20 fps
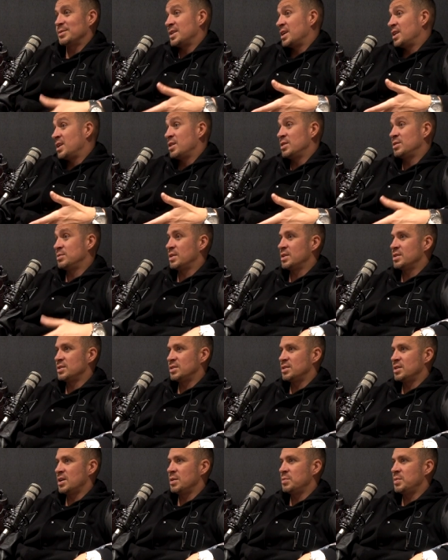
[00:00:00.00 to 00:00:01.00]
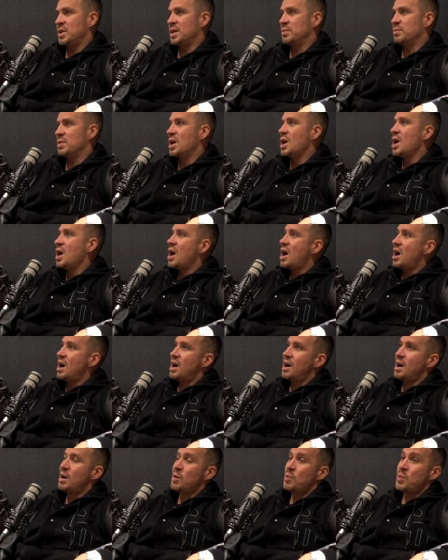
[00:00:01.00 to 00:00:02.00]
one of those ones. Do you know okay. what I mean? But
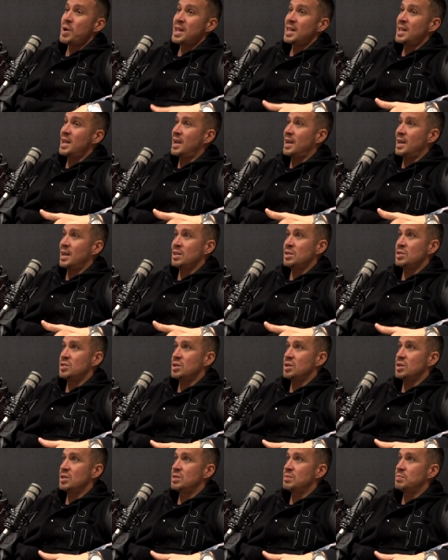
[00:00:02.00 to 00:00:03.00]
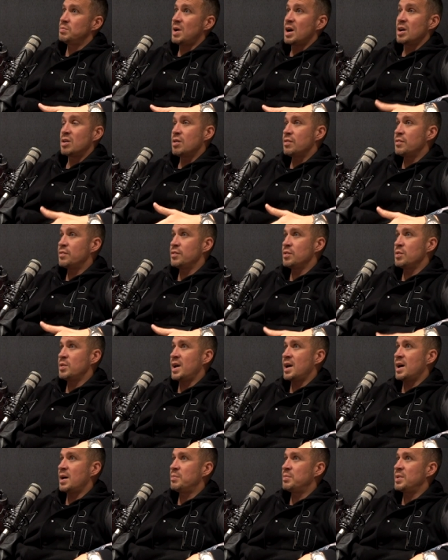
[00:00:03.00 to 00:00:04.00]
I went there injured, but I got through
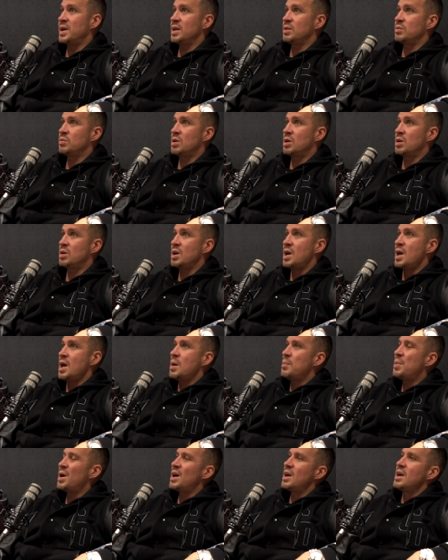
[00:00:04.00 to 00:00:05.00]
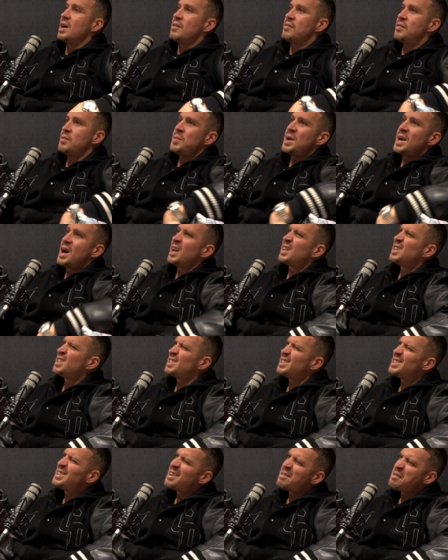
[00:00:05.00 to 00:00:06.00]
it. I played well. But for me, I
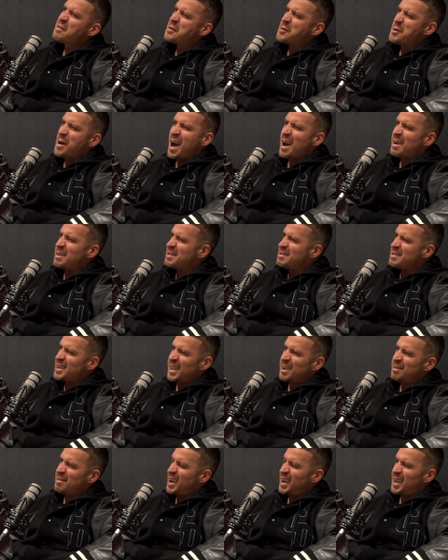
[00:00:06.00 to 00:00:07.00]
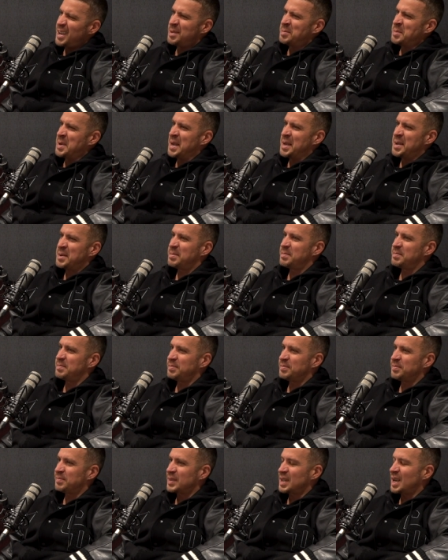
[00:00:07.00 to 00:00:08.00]
just never thought Harry really rated me.
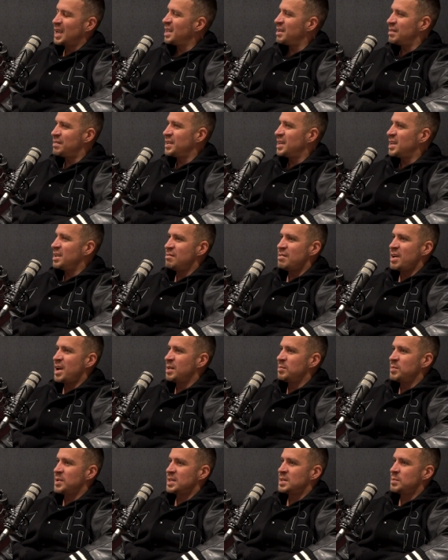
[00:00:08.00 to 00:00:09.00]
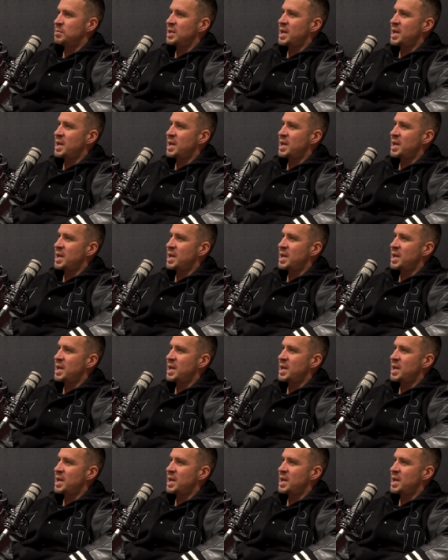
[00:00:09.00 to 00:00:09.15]
I don't think he rated me as a